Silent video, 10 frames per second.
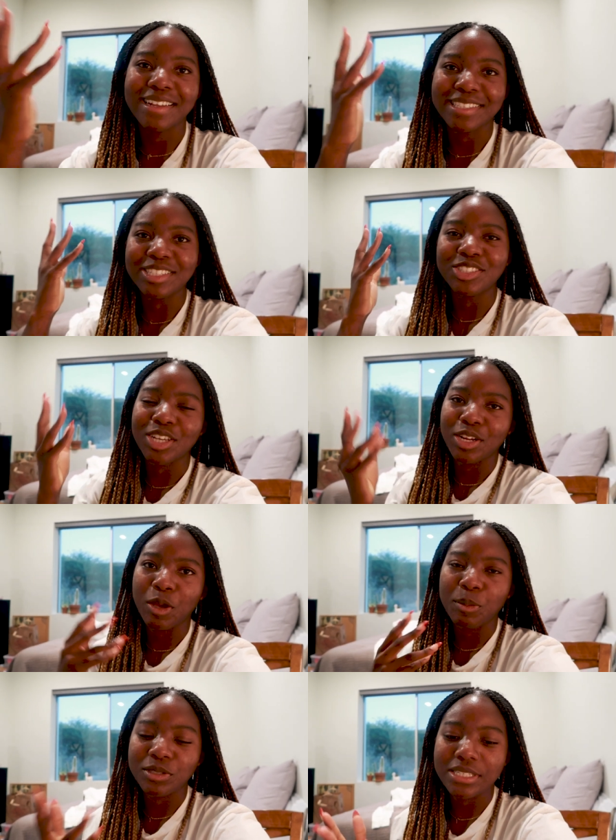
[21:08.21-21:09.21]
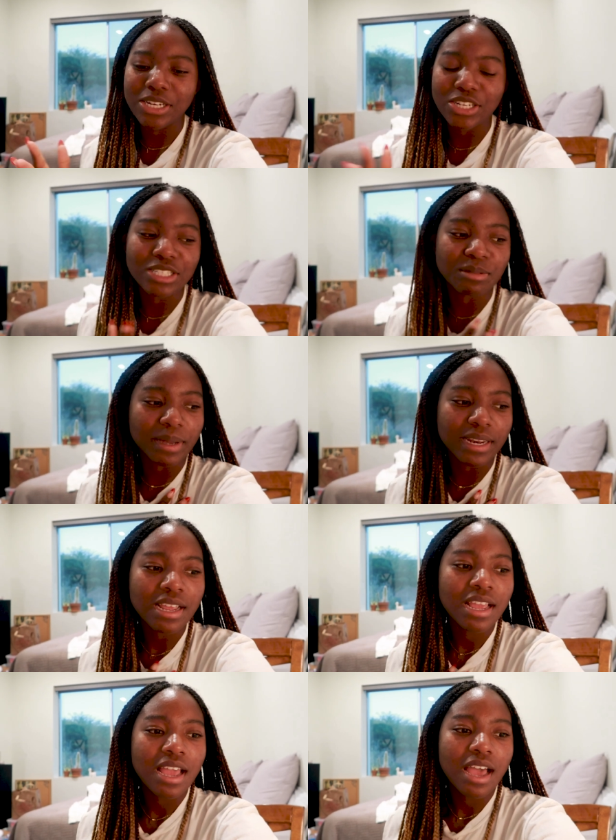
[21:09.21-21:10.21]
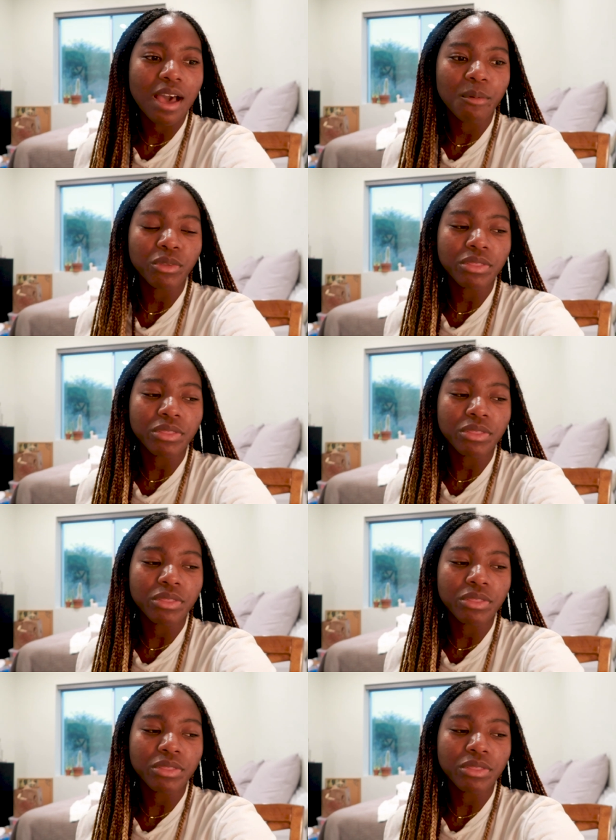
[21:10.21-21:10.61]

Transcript: I did shed a couple tears, but um,